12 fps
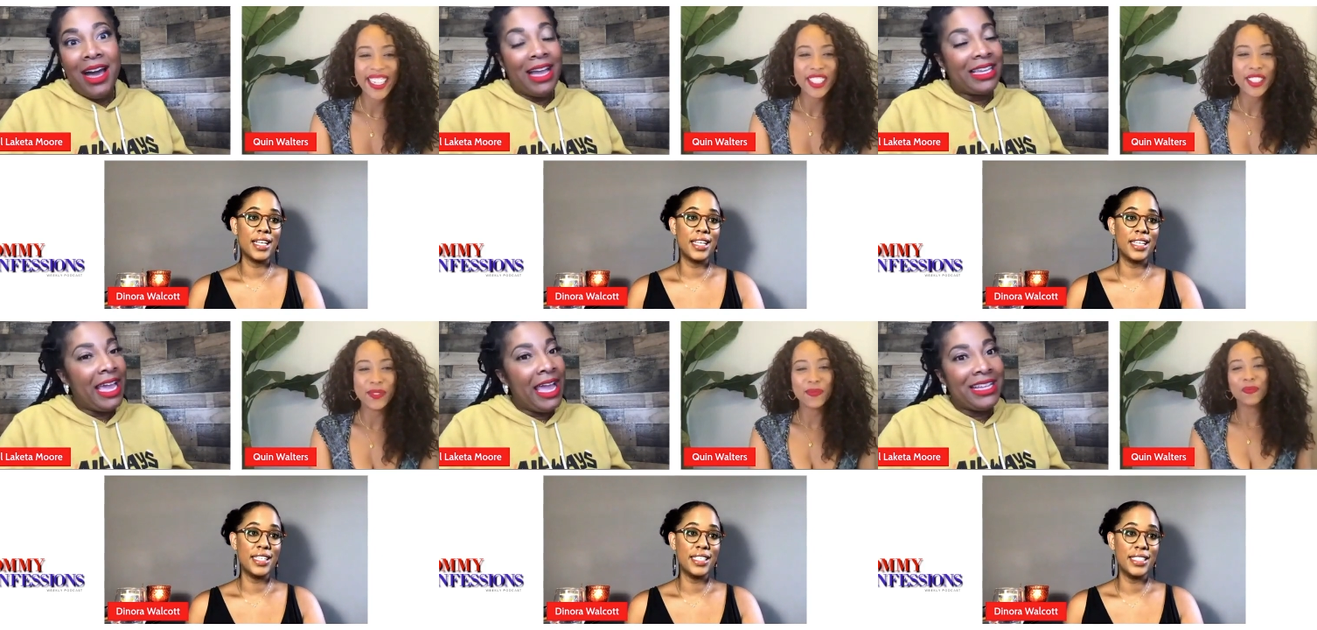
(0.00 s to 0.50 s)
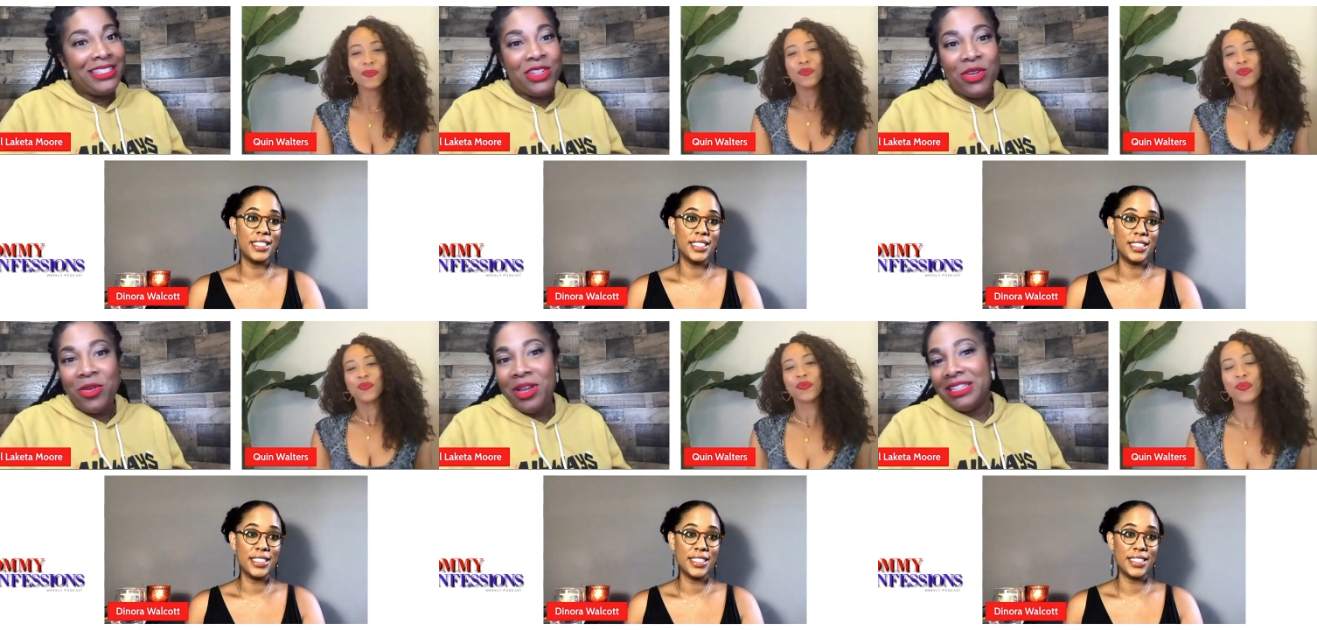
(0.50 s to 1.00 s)
Speaker 1: I can't
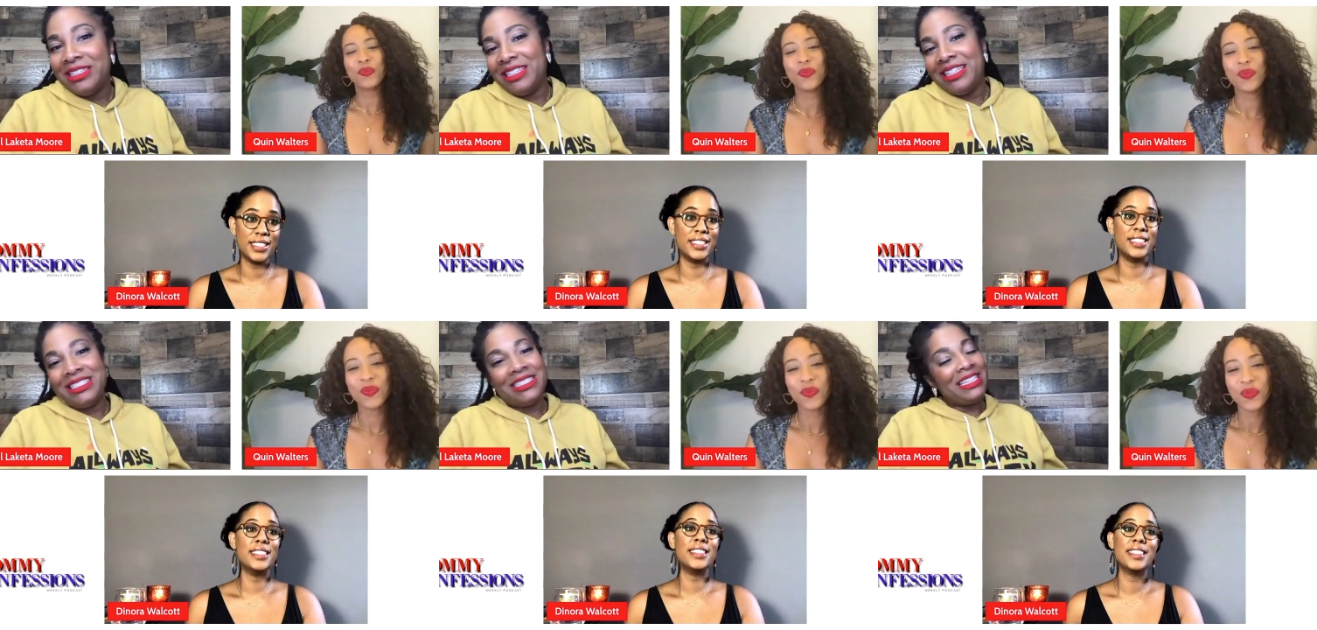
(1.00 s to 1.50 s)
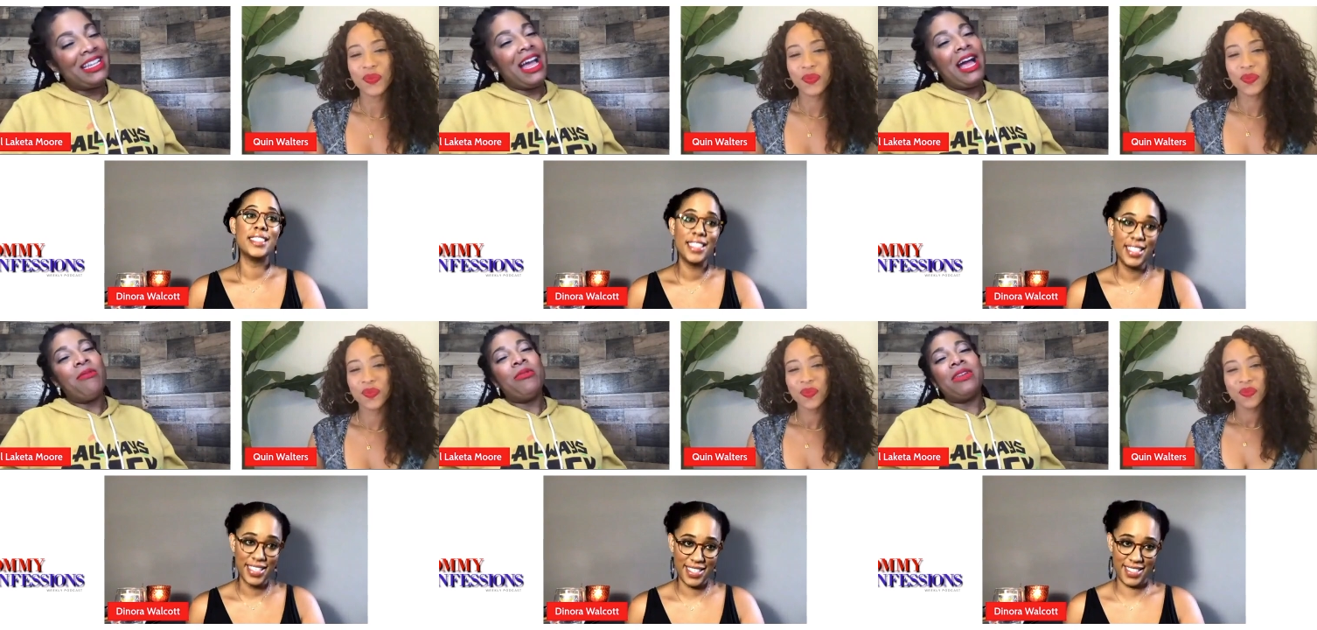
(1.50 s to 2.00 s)
do it. Listen,
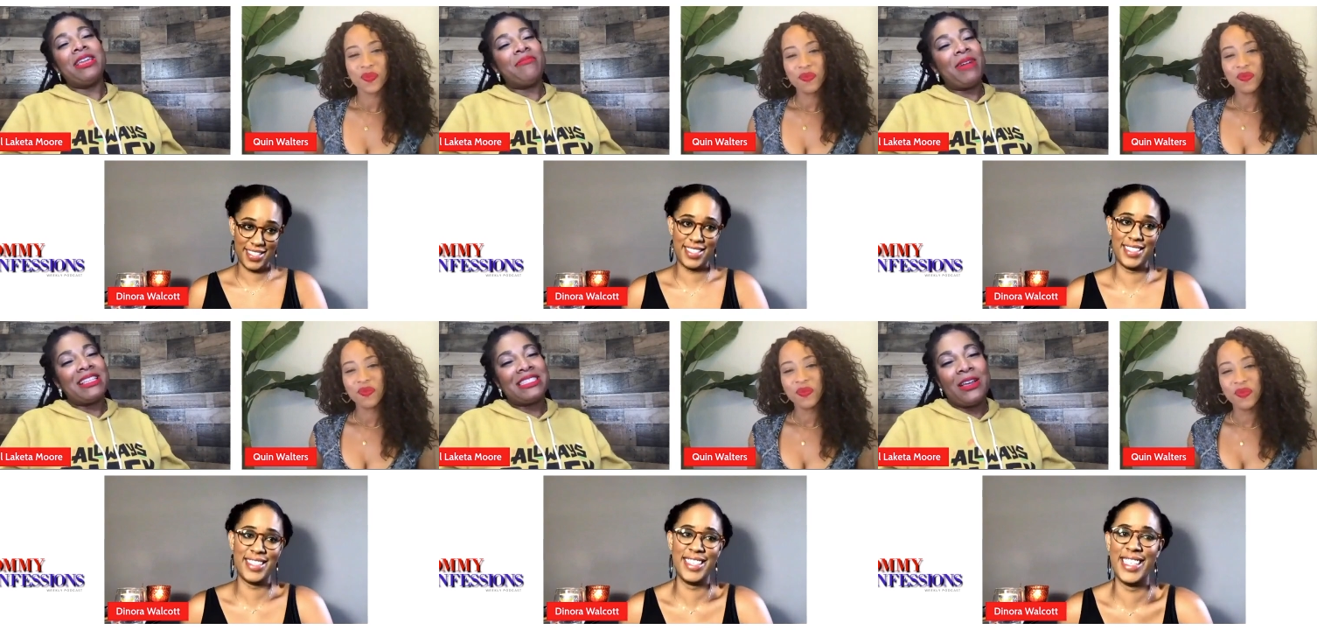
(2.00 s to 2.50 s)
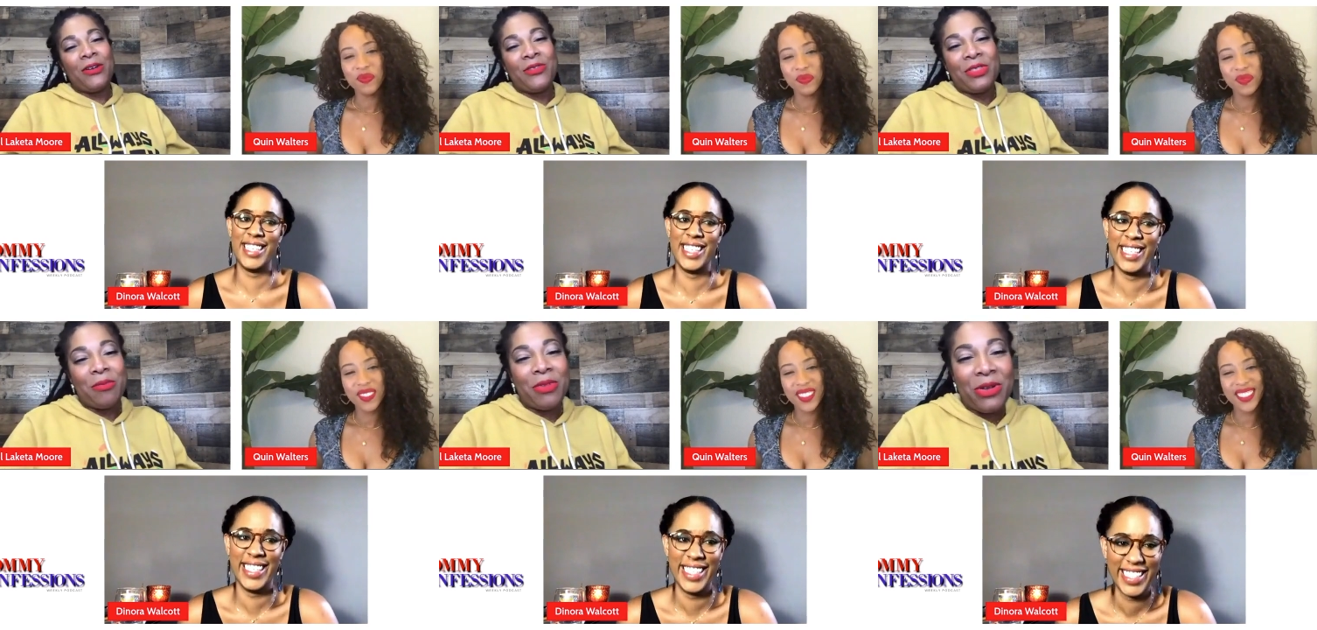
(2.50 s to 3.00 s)
I will get
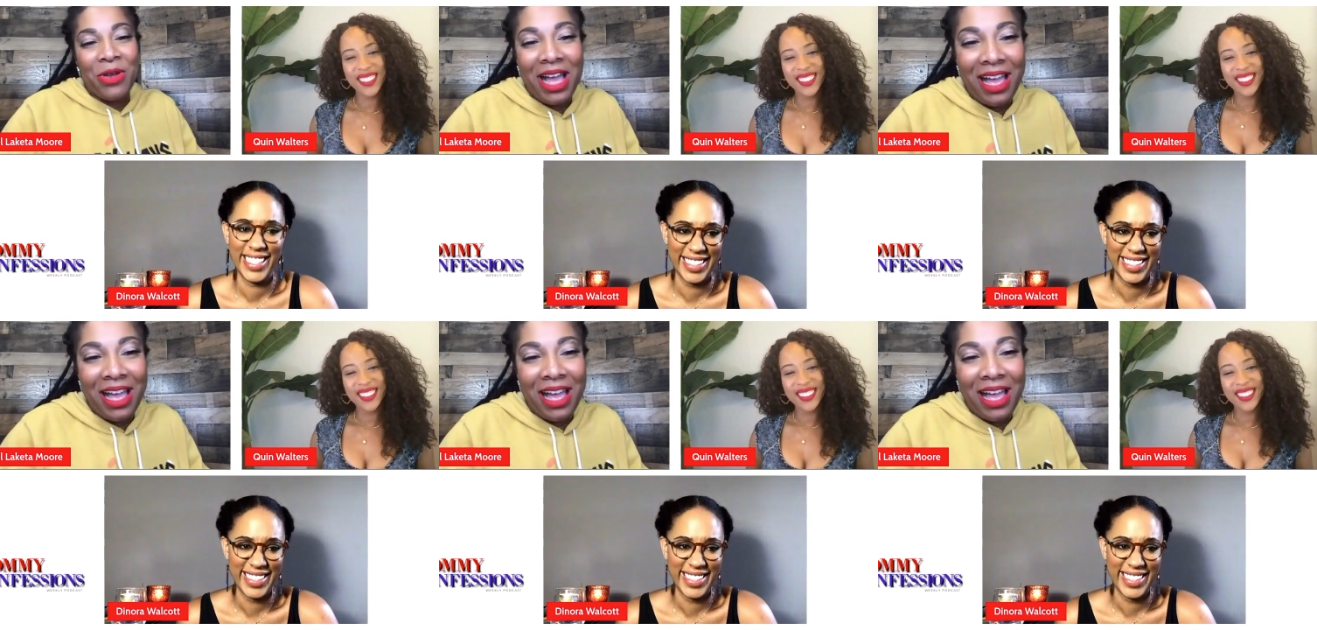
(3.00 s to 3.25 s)
myself in the middle.